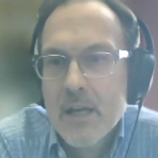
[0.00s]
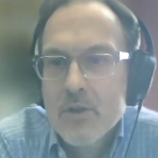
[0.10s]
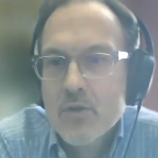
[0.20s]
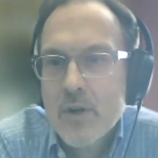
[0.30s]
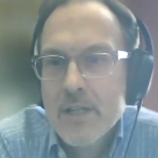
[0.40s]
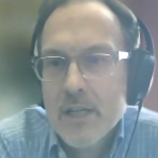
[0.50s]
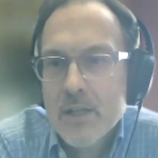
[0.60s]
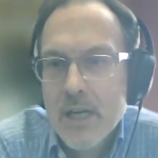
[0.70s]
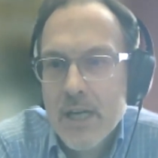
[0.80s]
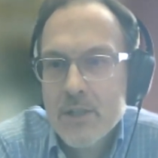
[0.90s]

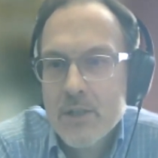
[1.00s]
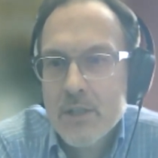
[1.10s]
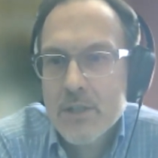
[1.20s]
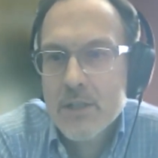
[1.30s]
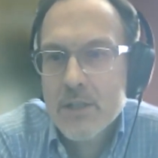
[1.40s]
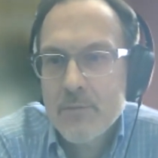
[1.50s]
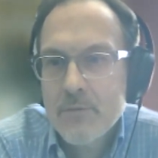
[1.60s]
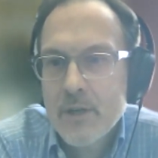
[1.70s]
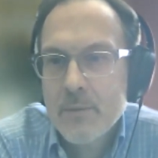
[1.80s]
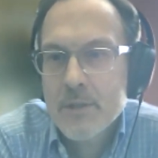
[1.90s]
trending changes that some
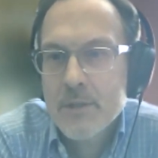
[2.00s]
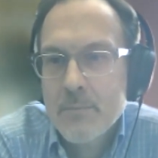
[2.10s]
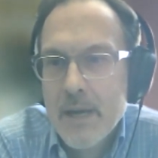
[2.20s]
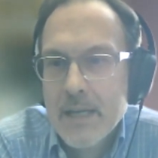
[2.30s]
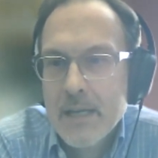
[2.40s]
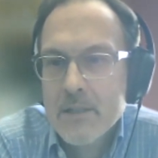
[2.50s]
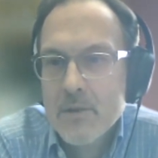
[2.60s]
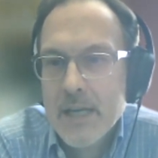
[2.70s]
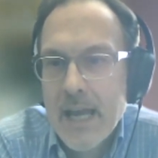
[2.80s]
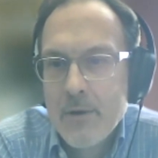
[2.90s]
firms are making
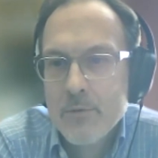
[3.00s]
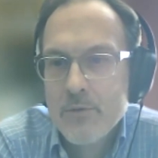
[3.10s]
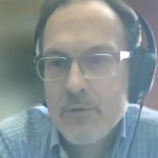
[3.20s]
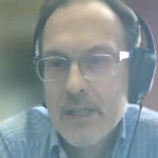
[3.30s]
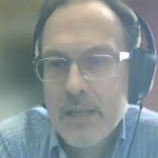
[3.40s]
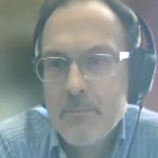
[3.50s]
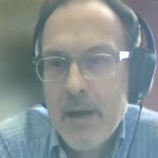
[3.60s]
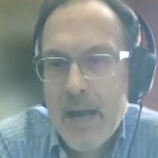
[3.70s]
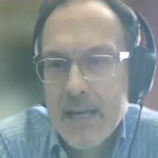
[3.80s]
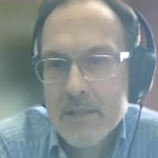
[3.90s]
to account for the
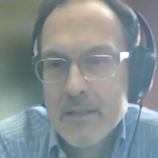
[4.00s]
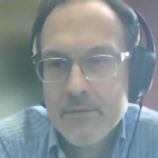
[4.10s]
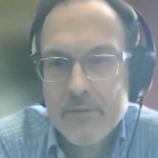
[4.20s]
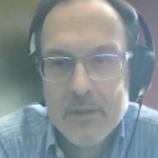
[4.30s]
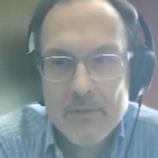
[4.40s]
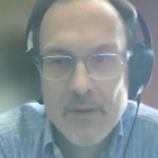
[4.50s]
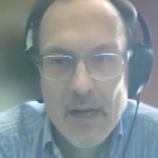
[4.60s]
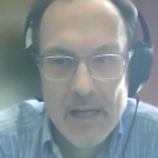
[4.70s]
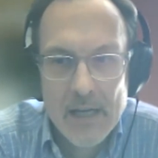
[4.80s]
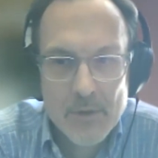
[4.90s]
impact of
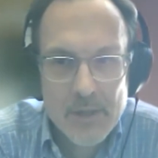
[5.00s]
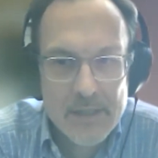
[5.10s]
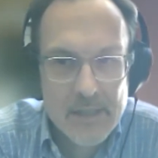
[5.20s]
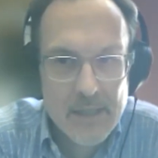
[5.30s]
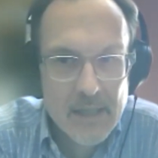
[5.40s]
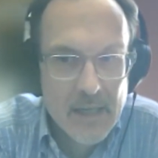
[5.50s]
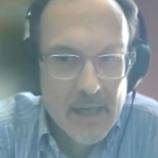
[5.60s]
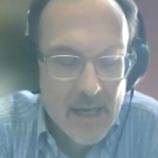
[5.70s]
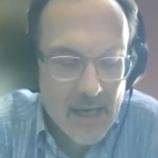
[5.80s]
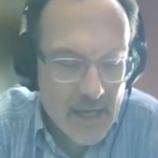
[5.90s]
hybrid?
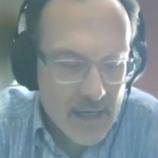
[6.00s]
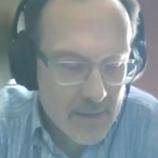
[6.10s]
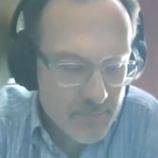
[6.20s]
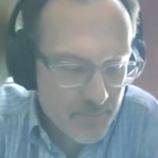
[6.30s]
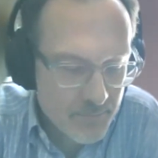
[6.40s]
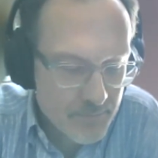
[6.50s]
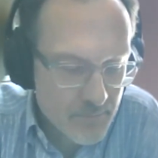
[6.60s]
And